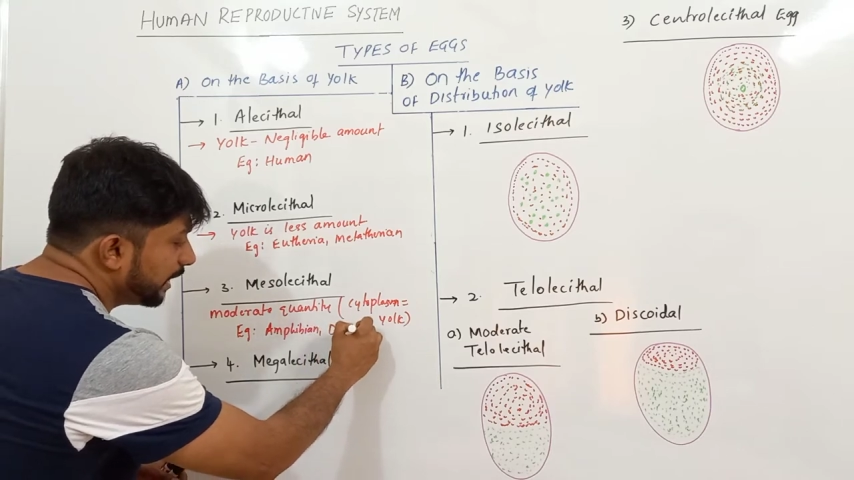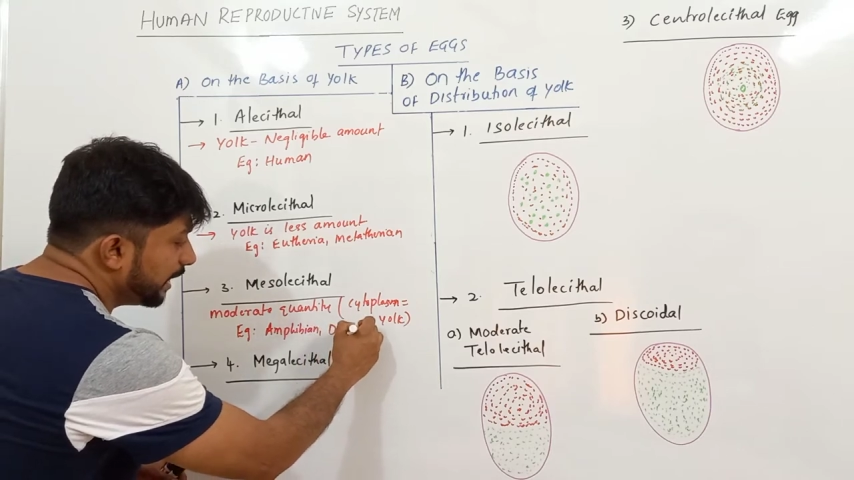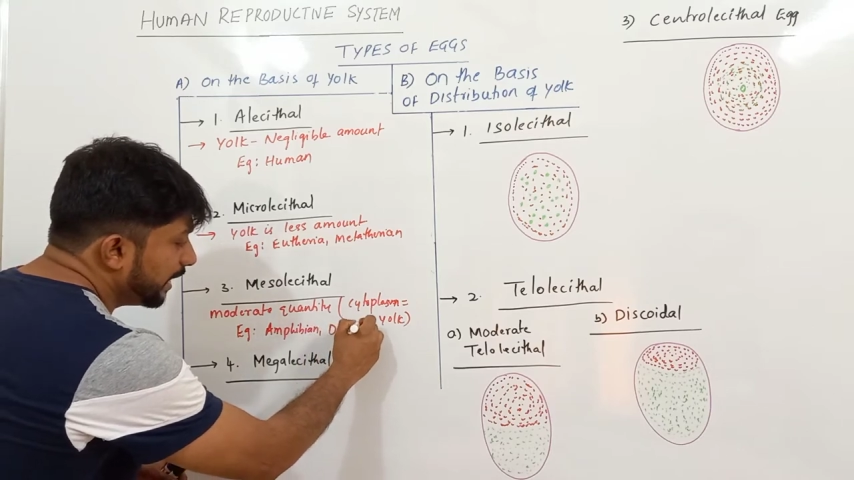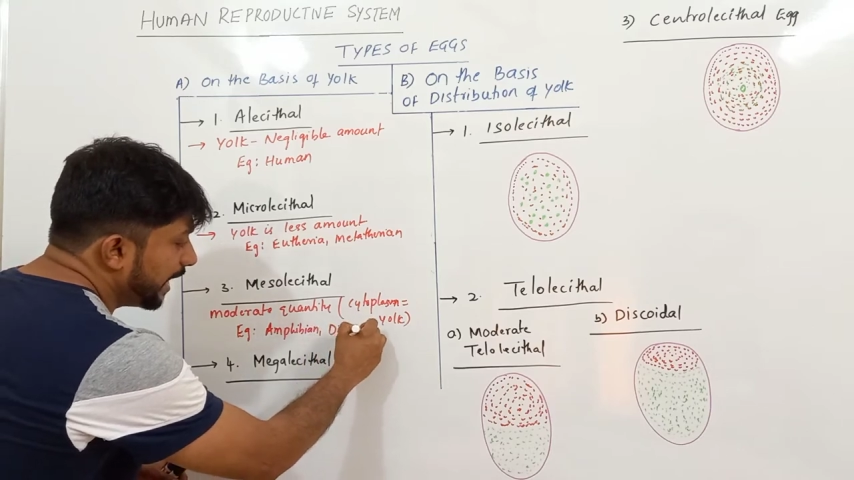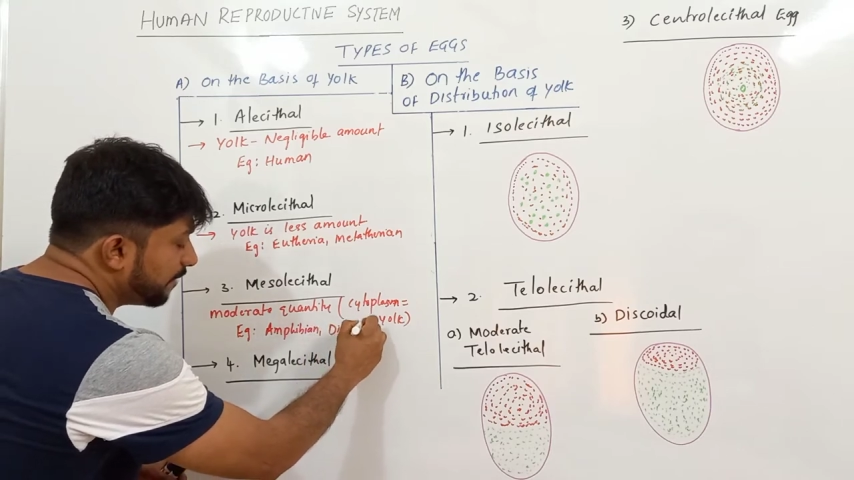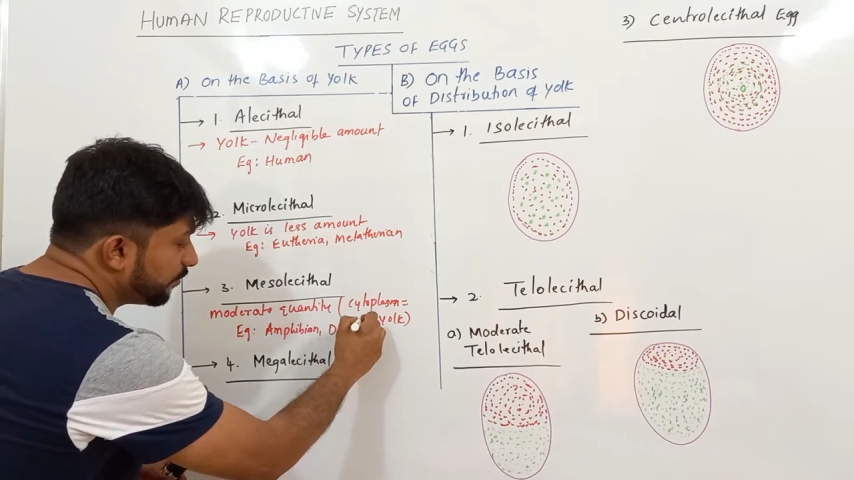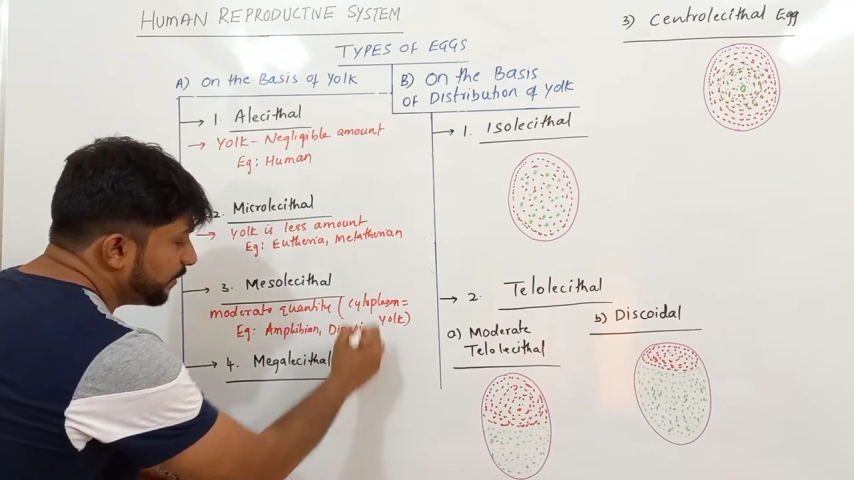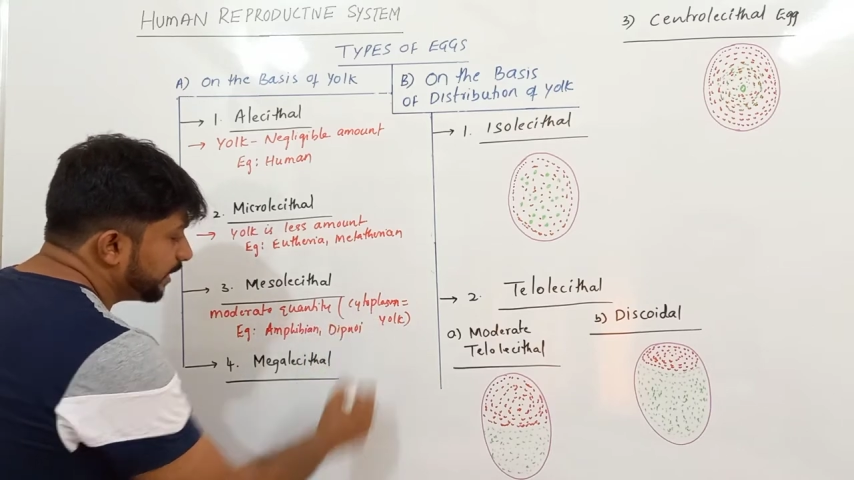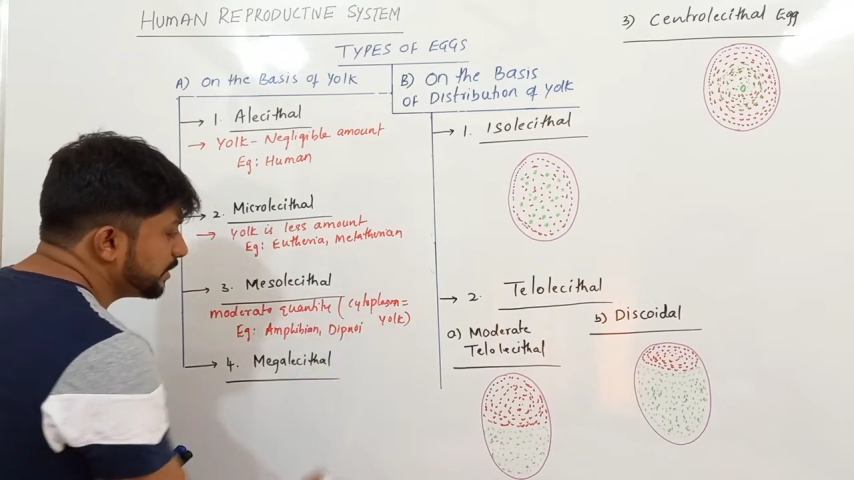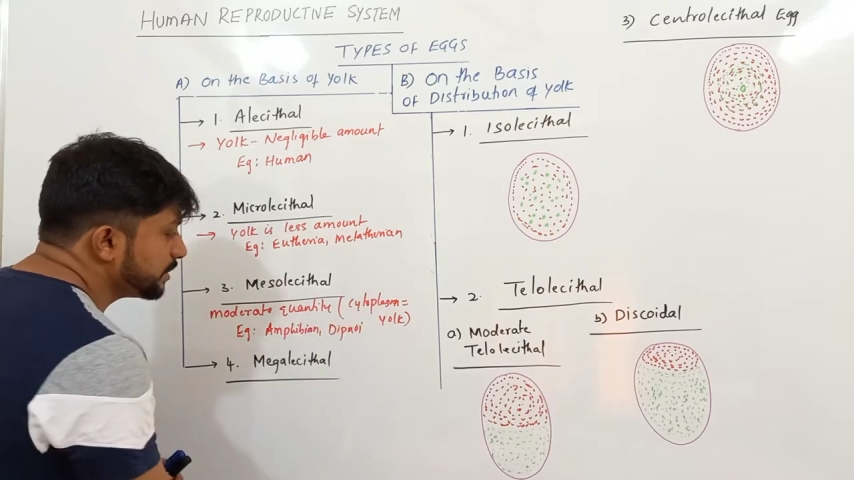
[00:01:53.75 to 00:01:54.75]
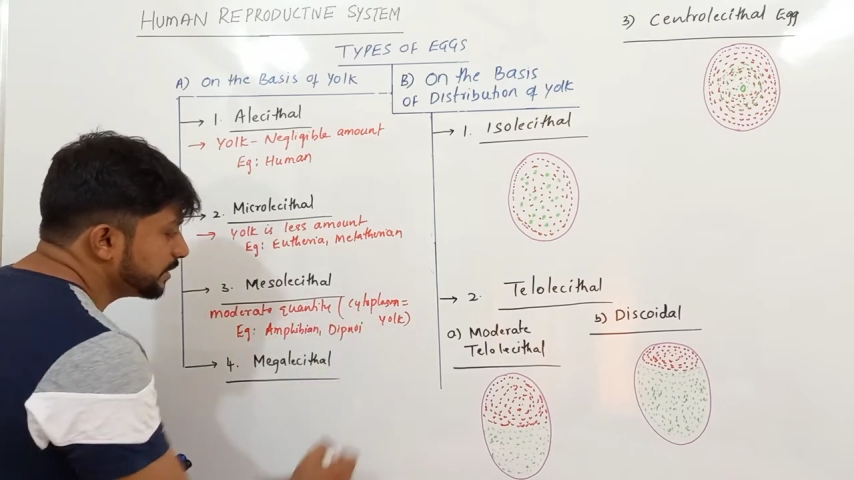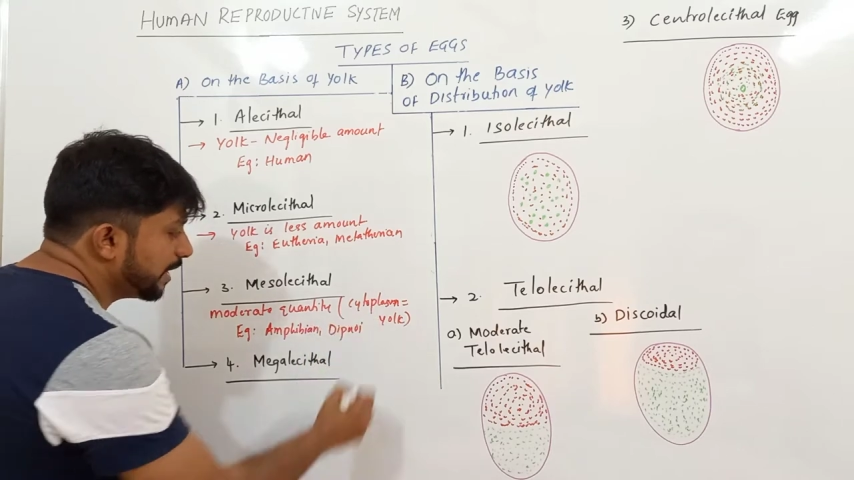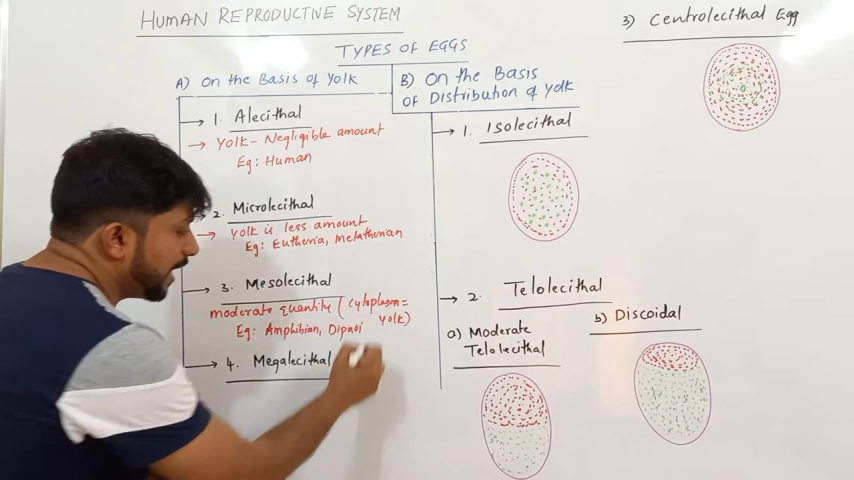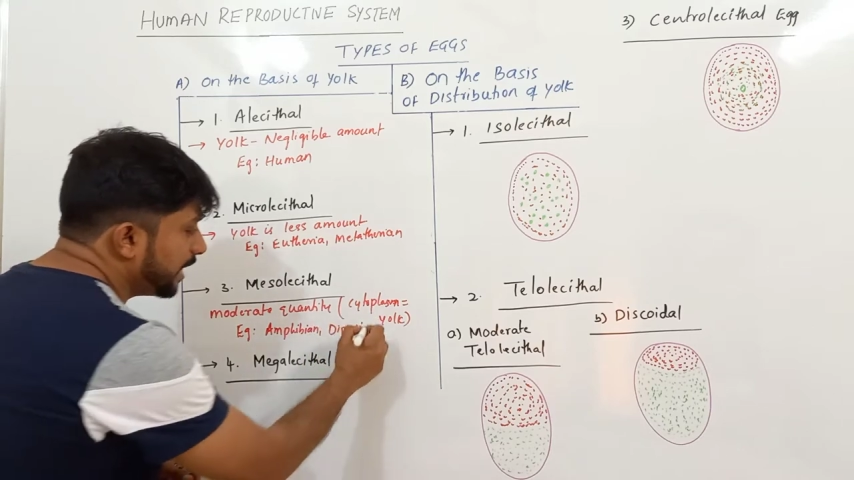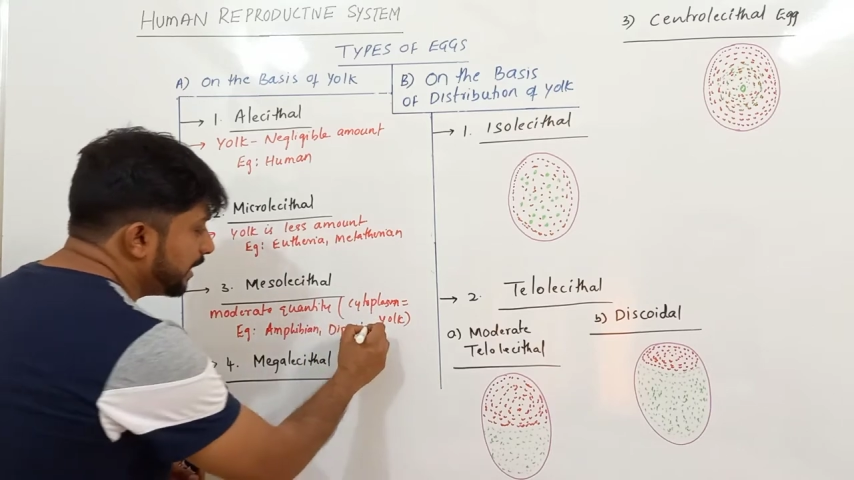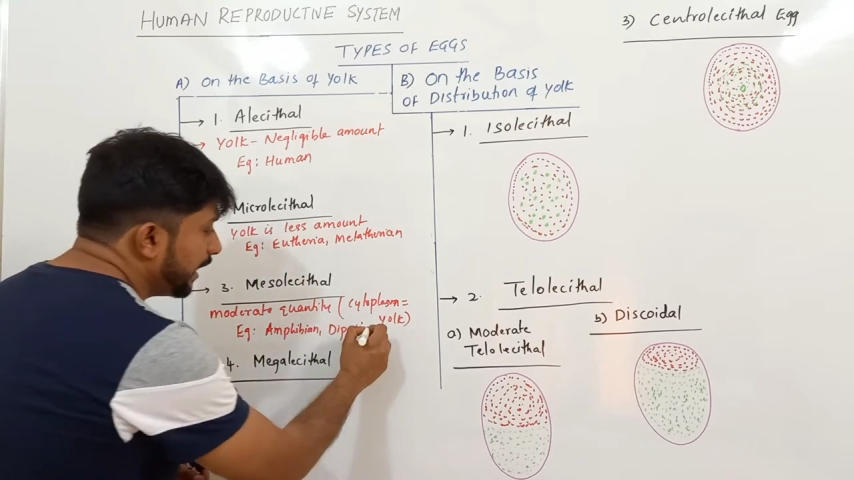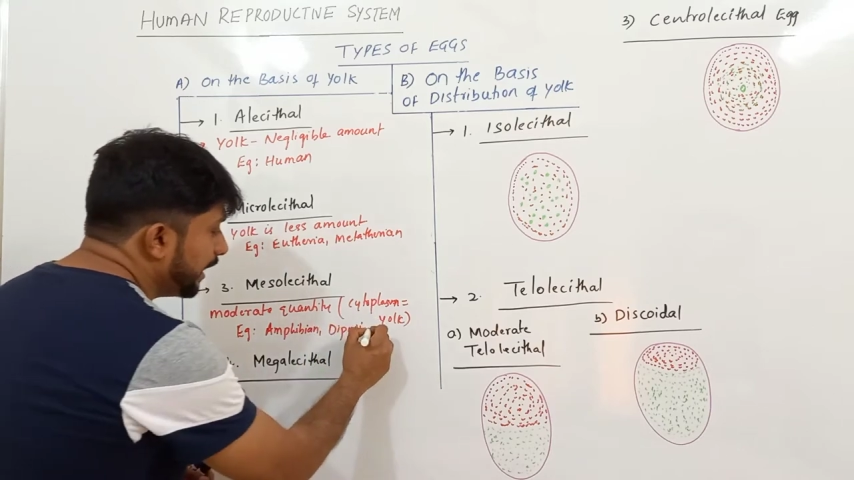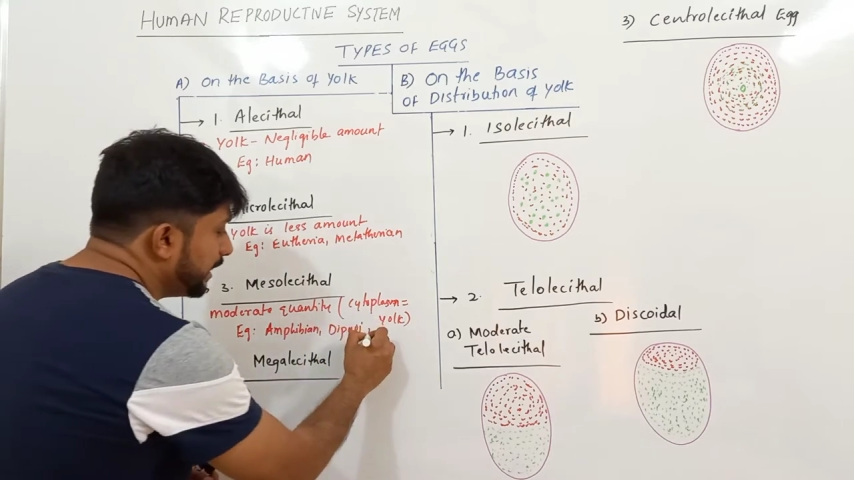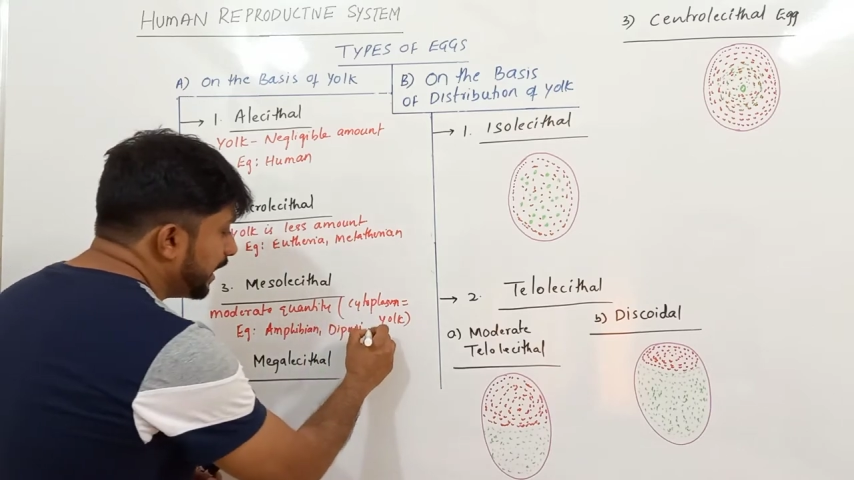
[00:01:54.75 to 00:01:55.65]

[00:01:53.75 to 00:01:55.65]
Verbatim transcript: In amphibians and in